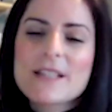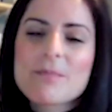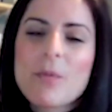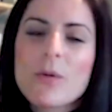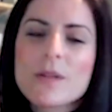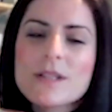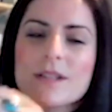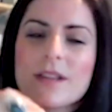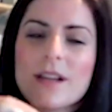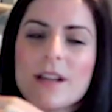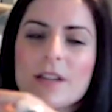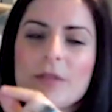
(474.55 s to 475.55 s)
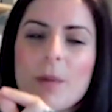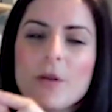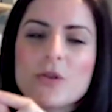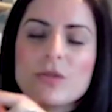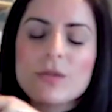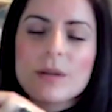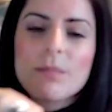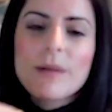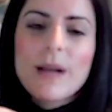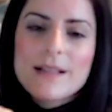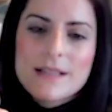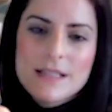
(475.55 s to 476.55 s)
And this points to the kind of emotional
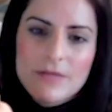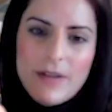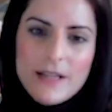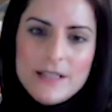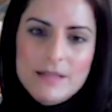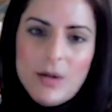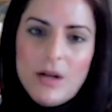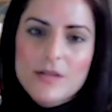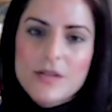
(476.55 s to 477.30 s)
complexity of ASMR.